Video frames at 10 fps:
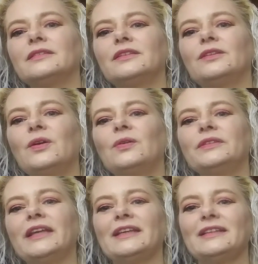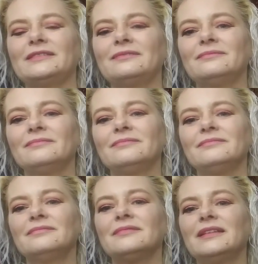still holding.
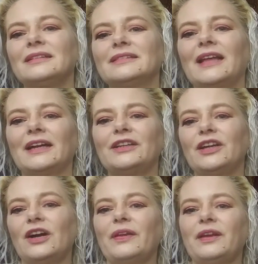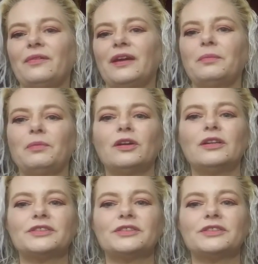It's not going to go anywhere. My